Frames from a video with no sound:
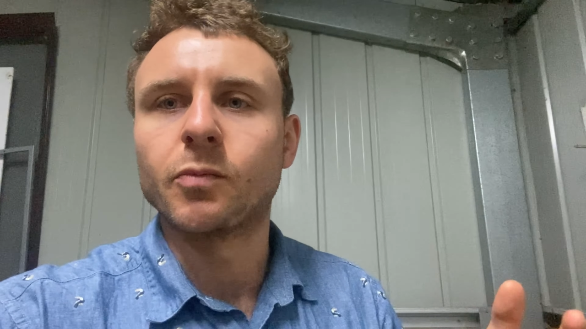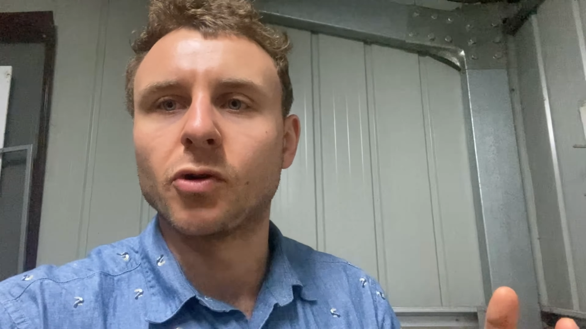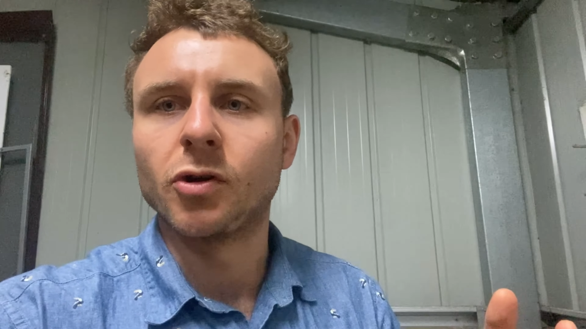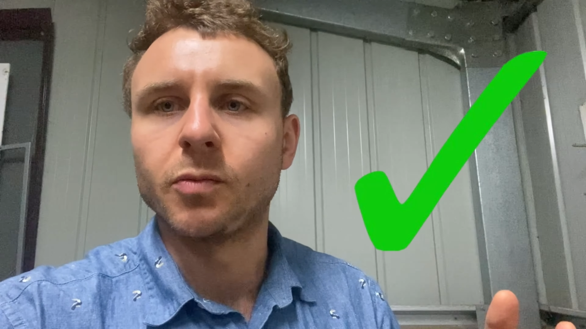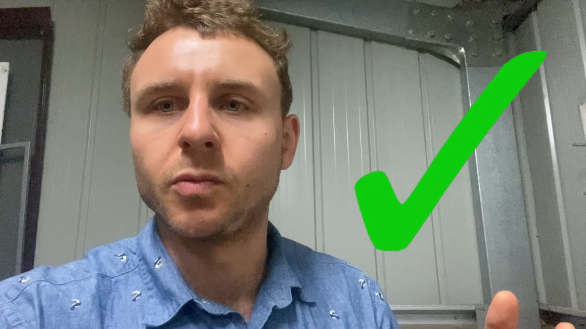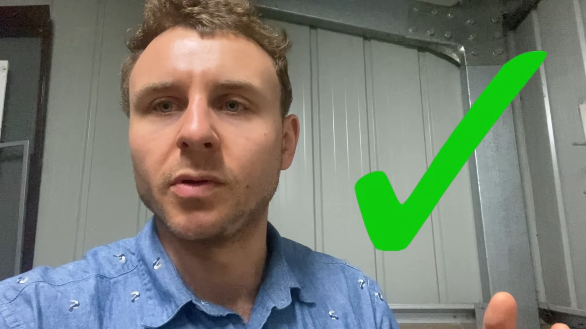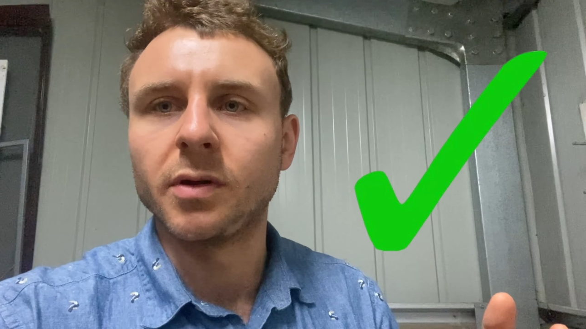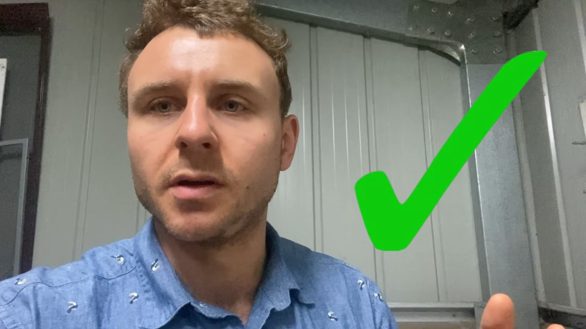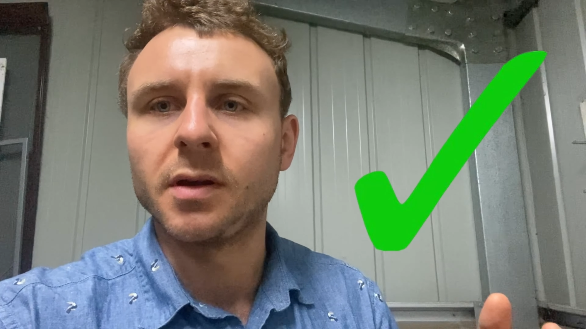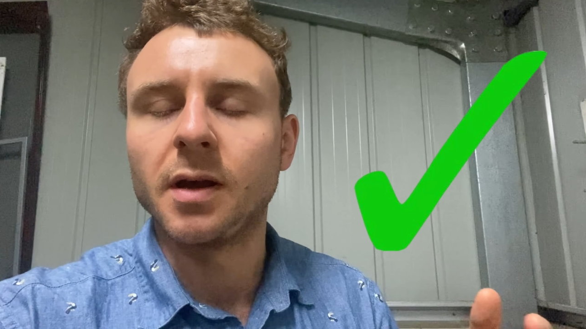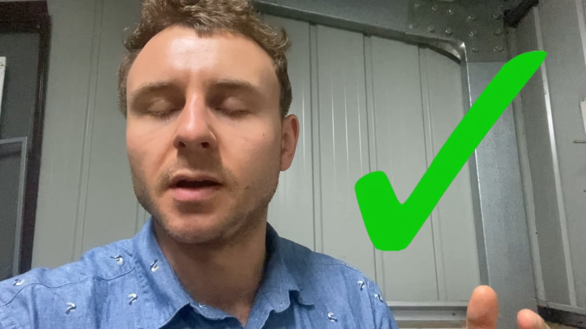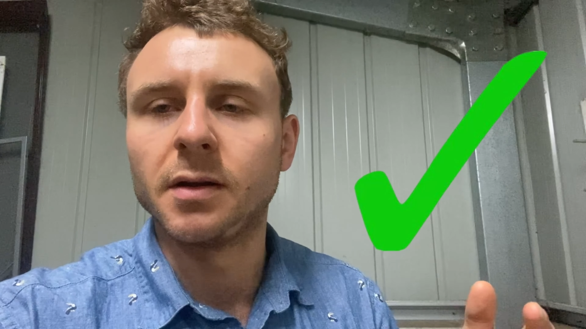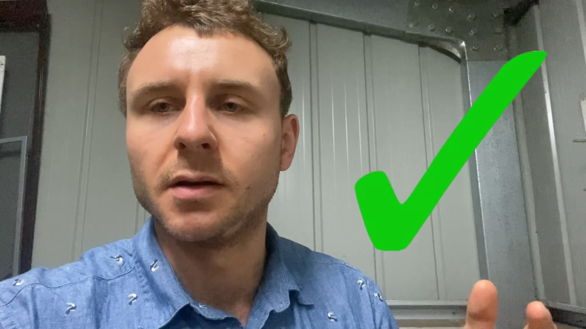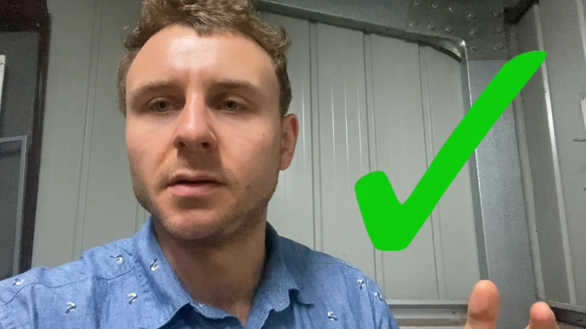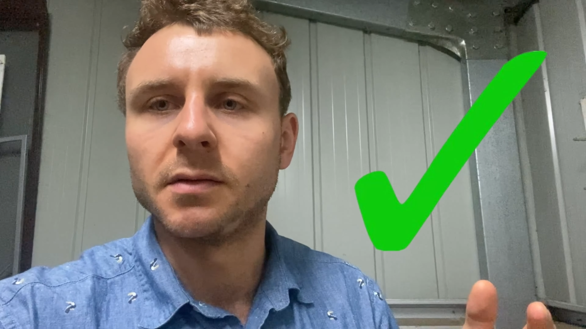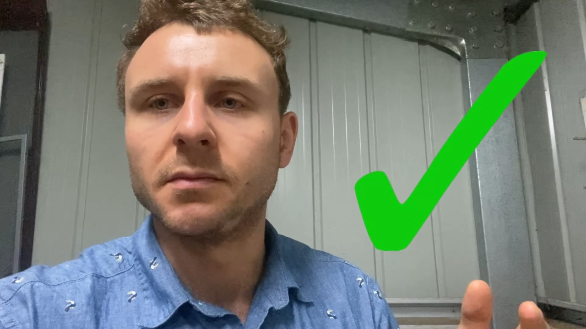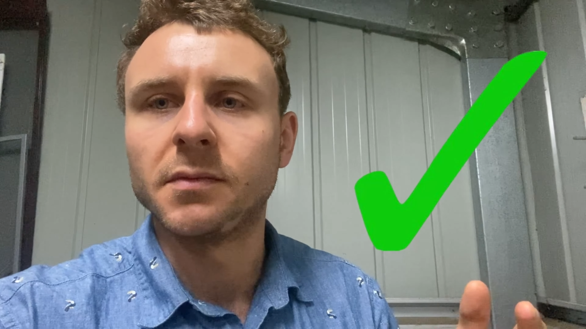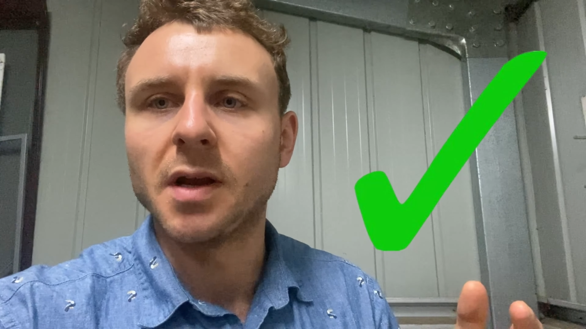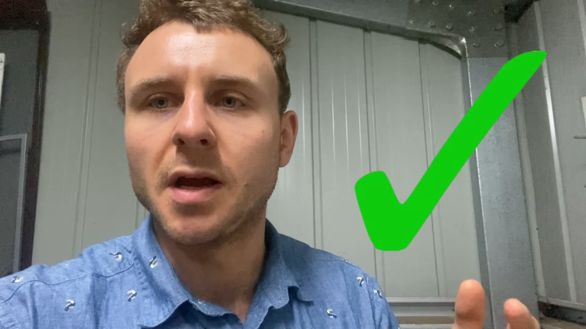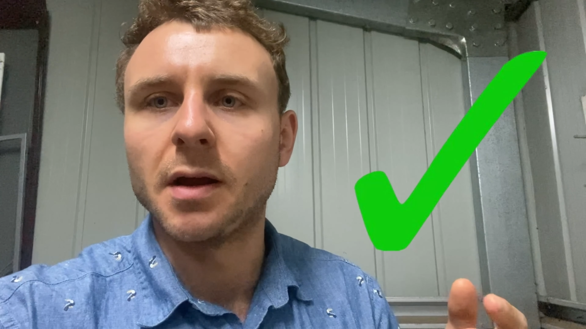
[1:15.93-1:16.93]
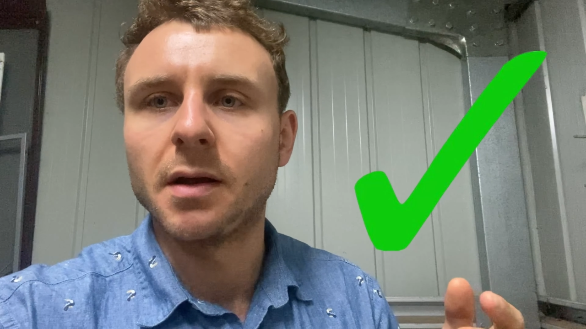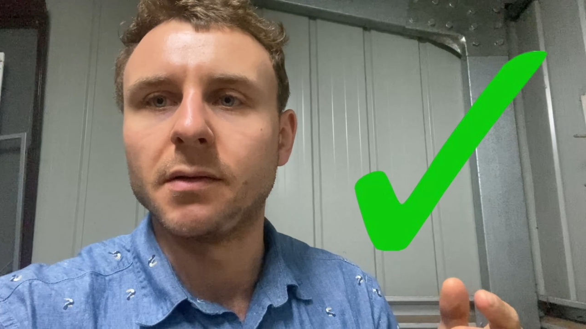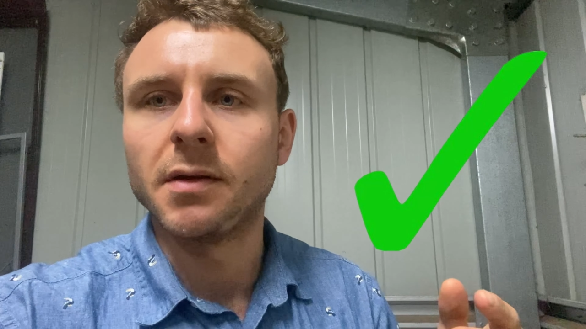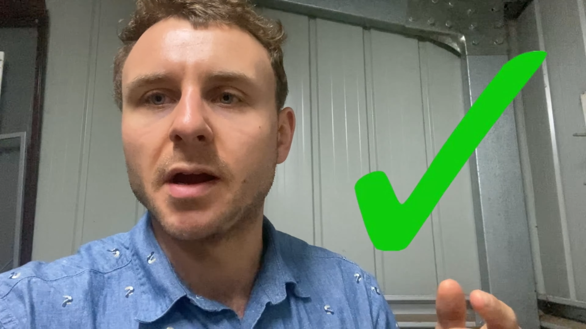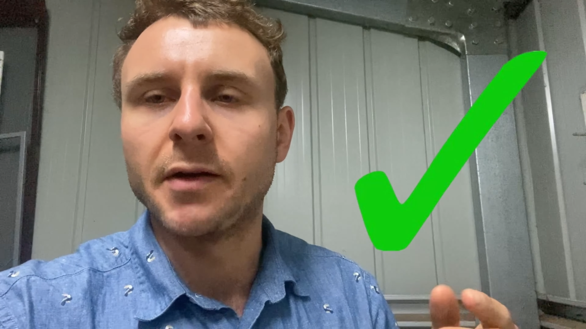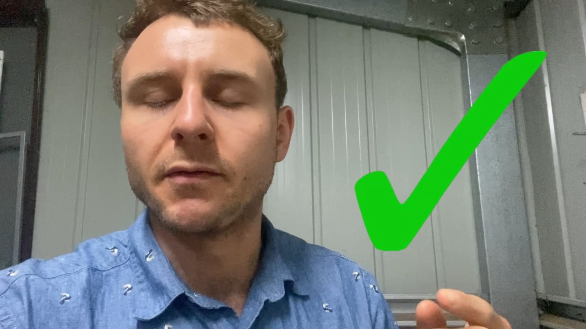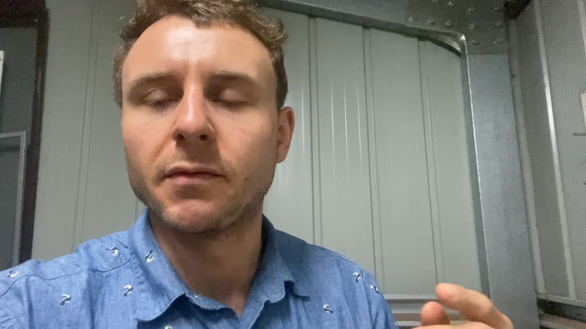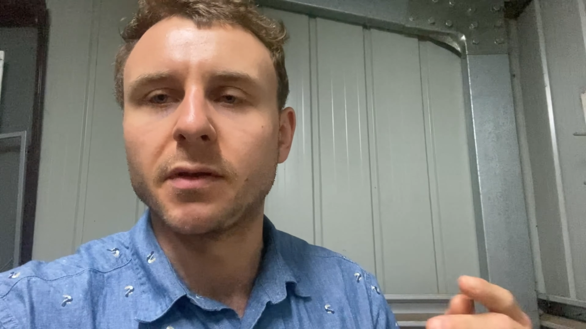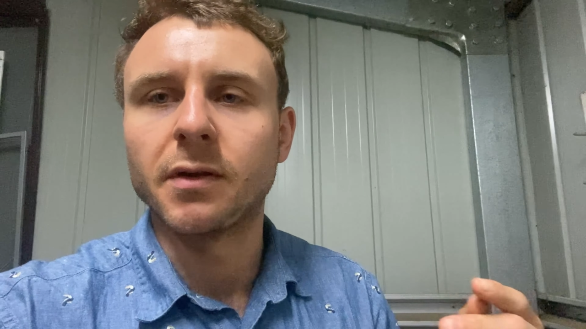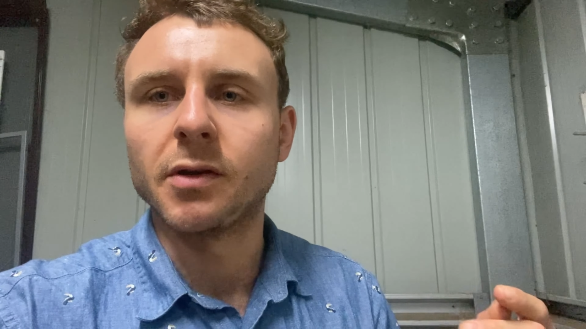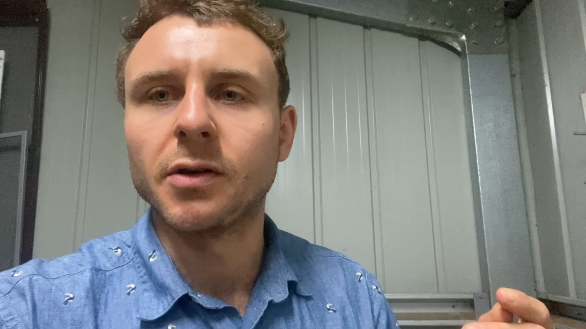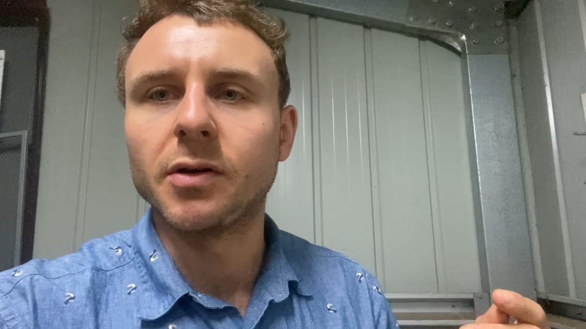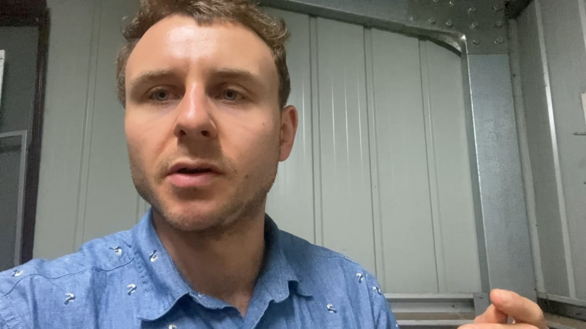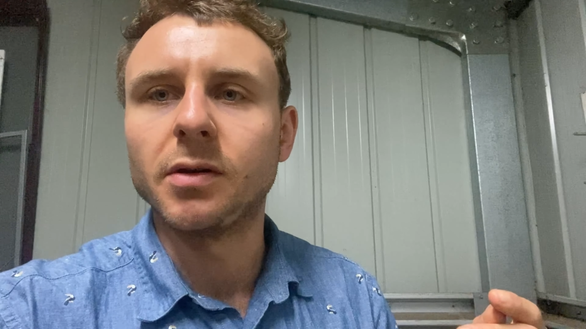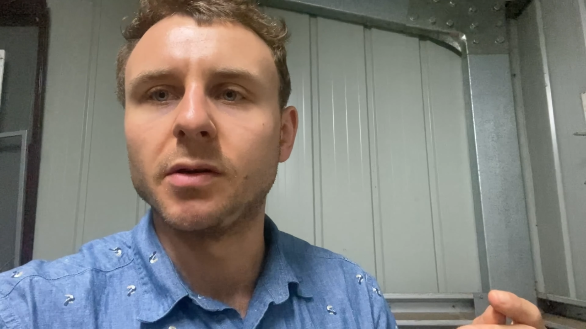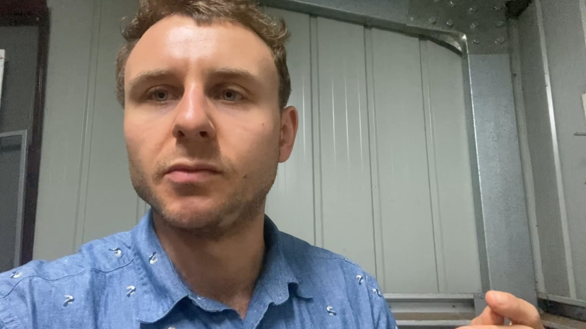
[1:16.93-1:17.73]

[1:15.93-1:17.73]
properly and everything